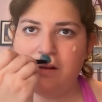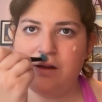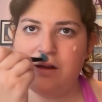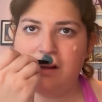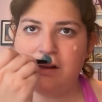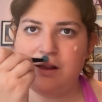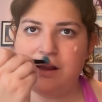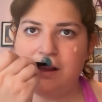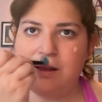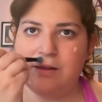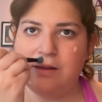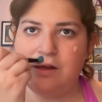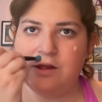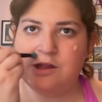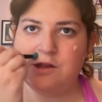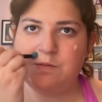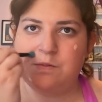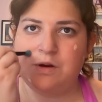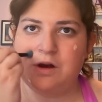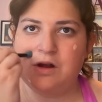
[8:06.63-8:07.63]
Again, a
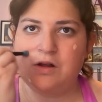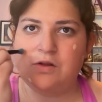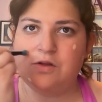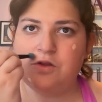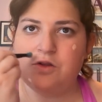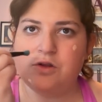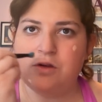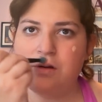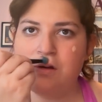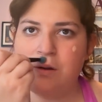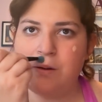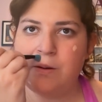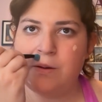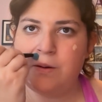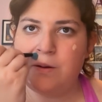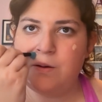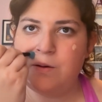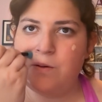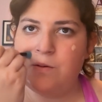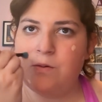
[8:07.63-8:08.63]
sponge
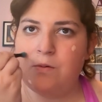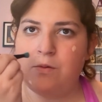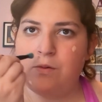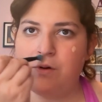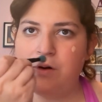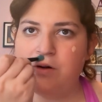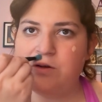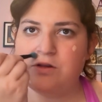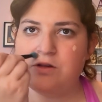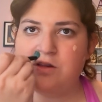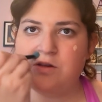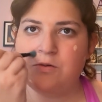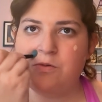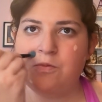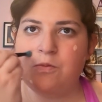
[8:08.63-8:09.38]
works